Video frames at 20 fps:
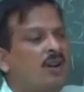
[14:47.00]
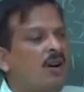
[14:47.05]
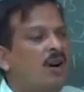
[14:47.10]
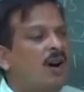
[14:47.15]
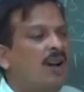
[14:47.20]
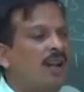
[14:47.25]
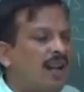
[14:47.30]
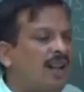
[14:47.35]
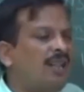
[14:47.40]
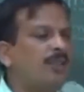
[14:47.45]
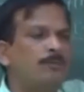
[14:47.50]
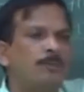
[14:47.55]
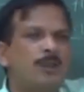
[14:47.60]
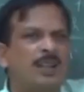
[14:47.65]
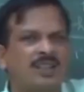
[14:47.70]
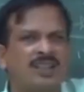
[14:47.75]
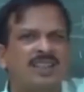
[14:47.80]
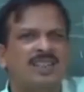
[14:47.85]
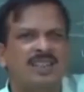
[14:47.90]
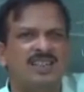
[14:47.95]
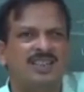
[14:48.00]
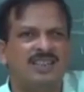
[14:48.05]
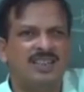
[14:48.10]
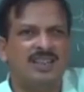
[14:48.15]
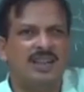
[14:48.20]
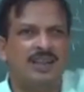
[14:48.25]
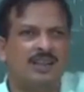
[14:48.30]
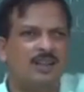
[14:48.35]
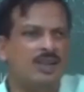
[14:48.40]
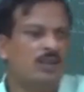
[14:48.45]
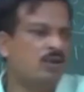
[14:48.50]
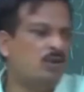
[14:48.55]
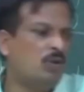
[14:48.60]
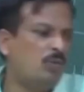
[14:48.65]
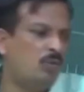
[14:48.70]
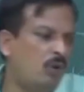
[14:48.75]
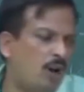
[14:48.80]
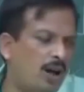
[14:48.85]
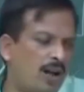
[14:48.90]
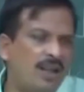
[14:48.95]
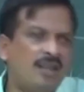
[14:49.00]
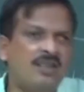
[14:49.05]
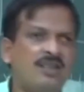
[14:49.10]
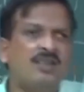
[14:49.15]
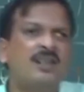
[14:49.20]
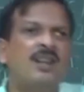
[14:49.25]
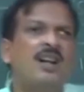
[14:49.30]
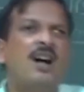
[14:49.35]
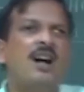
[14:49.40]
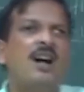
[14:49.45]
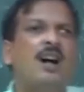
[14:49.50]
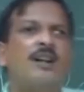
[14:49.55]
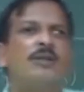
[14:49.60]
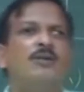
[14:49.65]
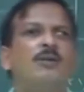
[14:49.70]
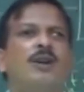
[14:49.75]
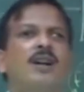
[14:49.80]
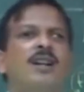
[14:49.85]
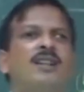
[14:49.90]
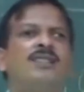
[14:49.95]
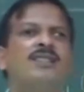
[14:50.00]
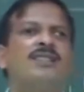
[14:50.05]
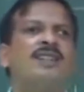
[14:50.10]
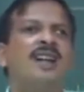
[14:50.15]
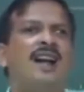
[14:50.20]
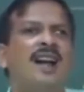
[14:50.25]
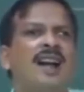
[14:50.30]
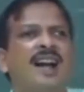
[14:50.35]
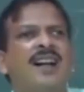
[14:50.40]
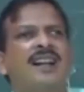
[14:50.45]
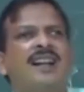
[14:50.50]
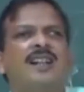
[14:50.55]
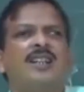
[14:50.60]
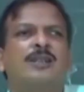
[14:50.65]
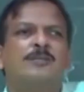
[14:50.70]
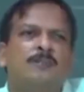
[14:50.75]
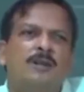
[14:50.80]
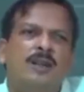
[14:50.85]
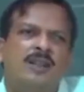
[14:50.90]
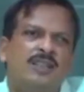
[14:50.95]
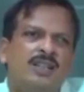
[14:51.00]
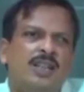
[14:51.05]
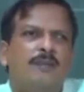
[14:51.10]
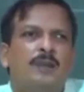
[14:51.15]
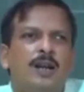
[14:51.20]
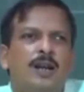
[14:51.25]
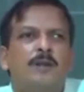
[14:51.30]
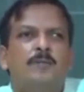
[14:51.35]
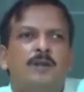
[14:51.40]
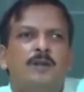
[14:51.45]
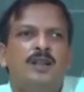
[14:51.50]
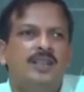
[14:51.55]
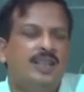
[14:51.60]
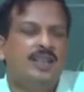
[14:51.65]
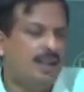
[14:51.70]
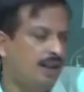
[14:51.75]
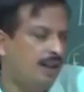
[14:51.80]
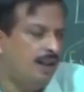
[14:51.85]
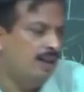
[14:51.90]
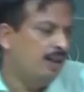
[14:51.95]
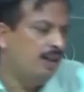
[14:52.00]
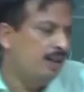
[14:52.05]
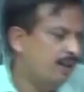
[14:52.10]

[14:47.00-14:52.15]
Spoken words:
or aspiration is there. So, voiced, unvoiced and aspiration may be there.